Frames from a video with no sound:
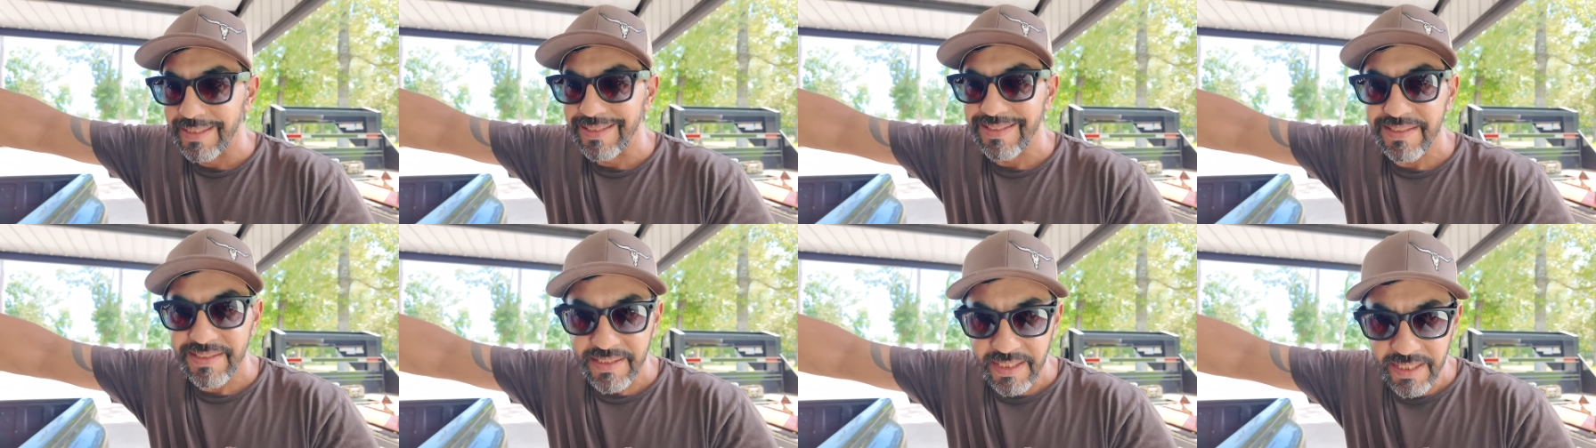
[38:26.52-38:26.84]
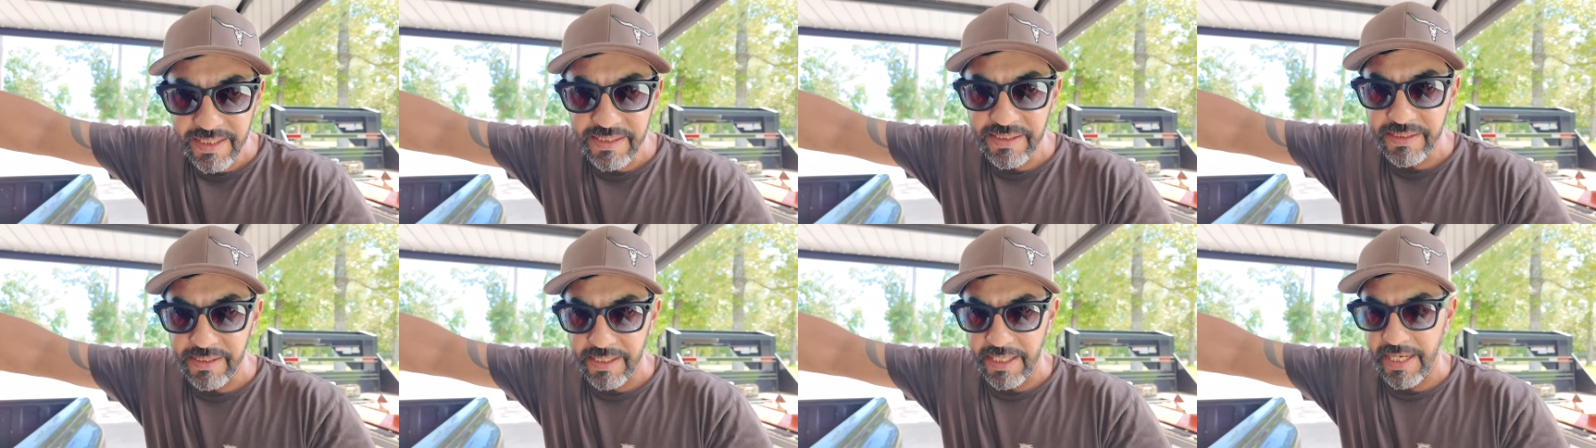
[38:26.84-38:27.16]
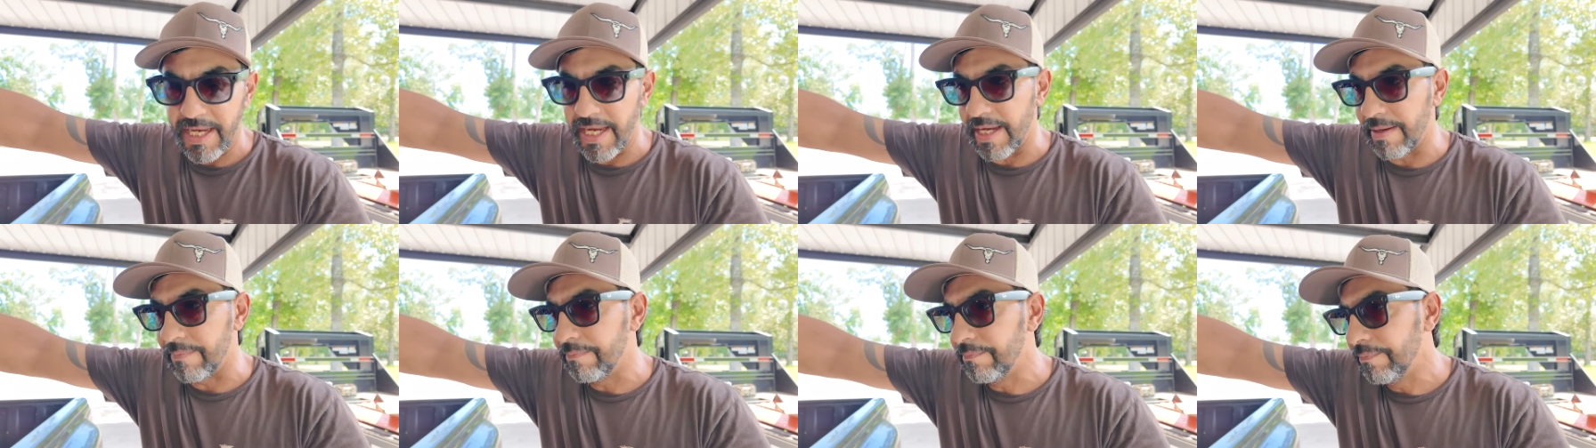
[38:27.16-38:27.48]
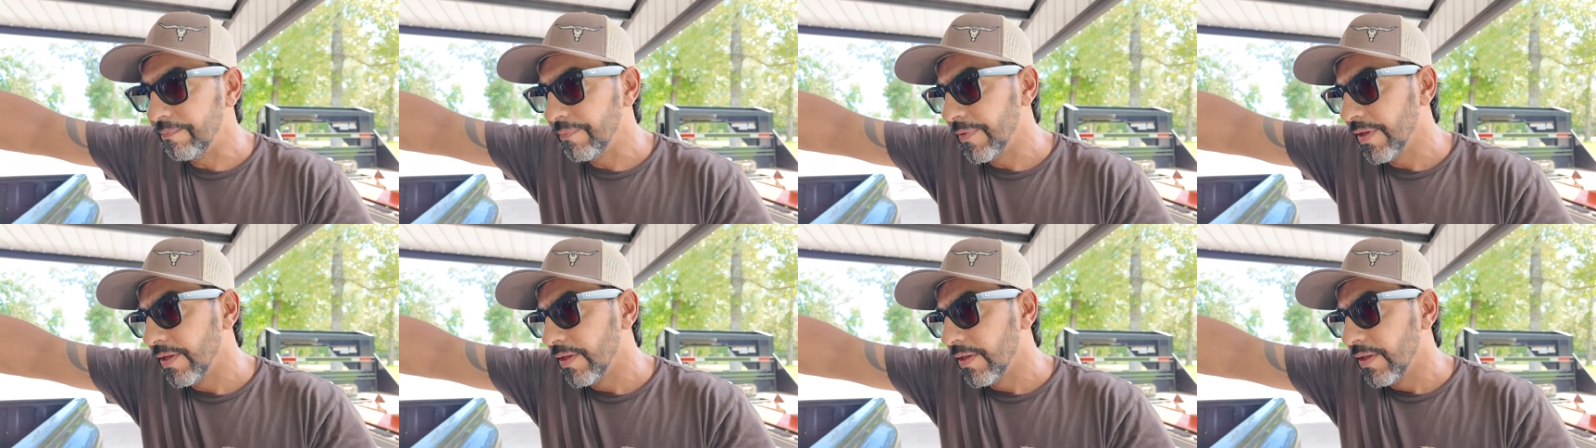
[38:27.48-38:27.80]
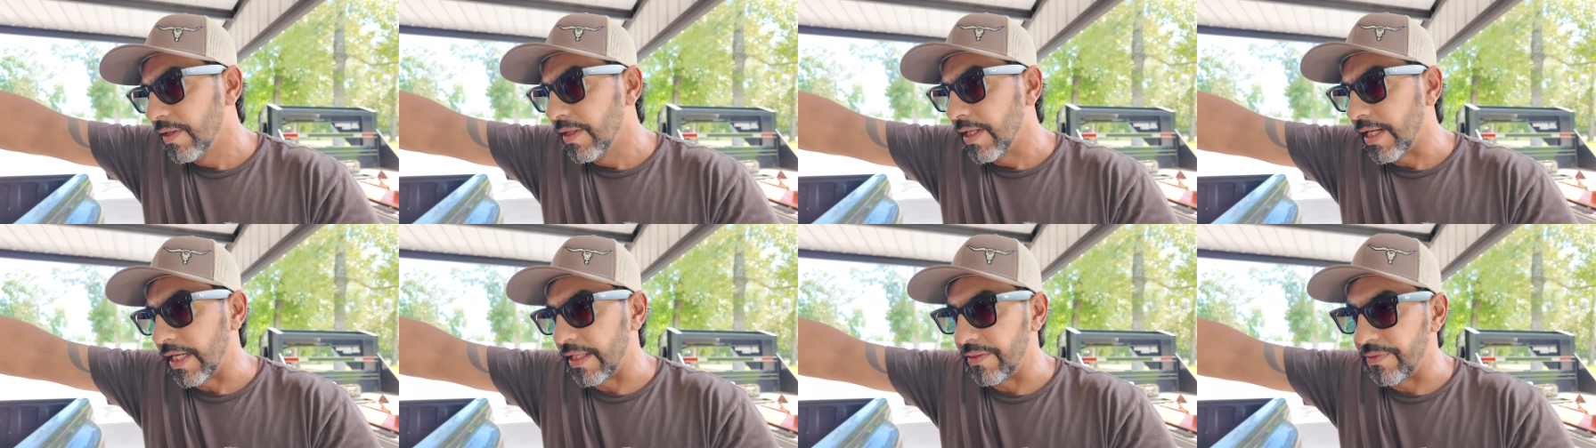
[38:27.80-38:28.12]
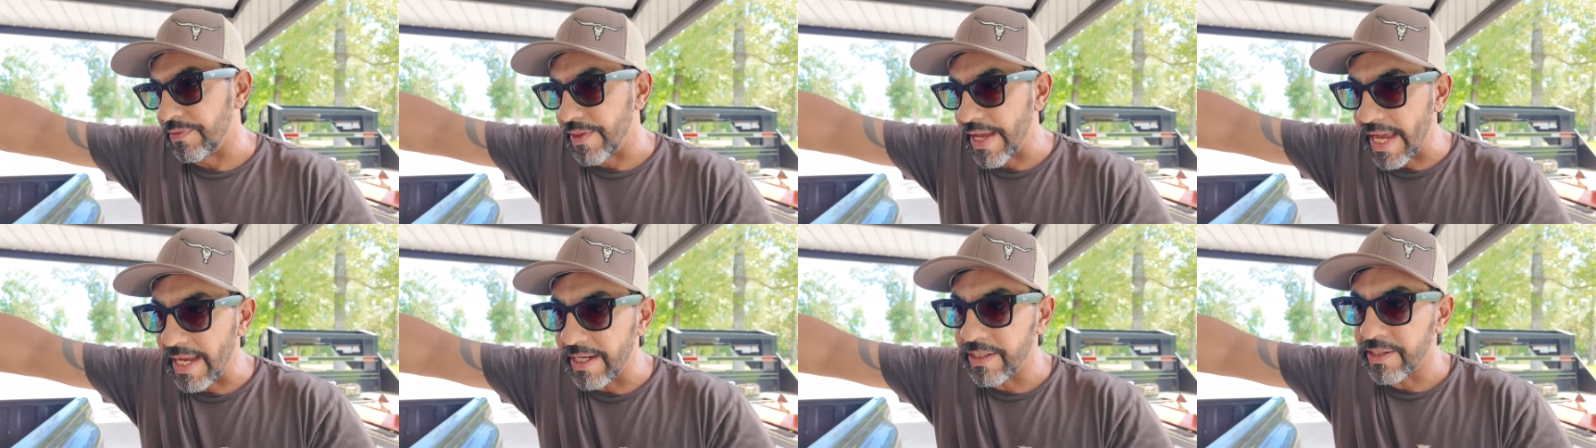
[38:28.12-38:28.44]
TCM, and
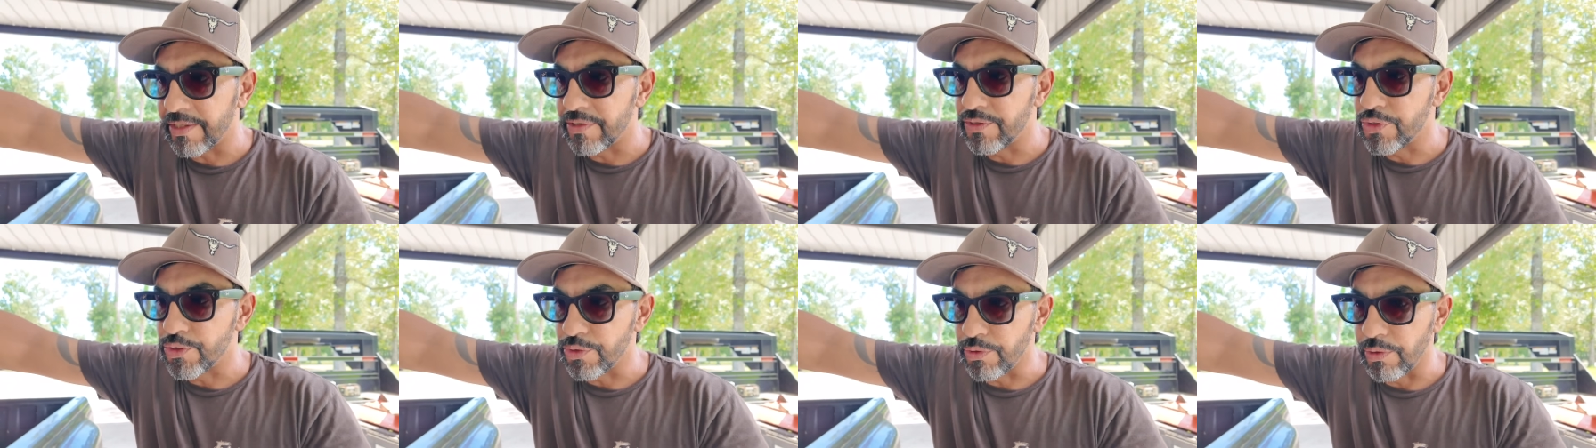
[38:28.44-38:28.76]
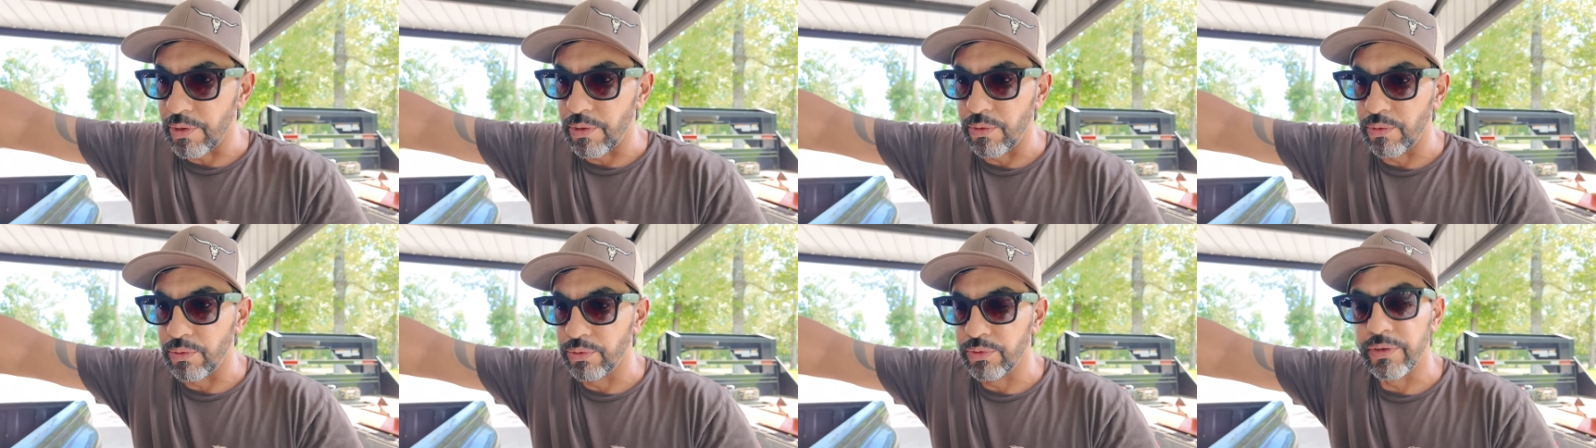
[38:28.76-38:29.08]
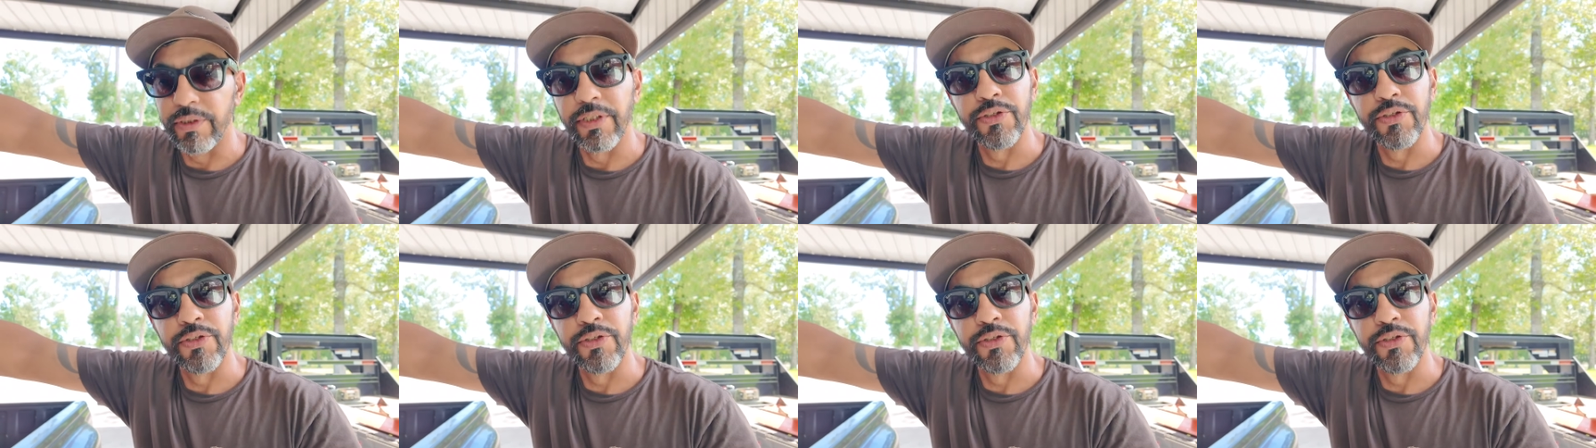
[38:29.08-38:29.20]
that controls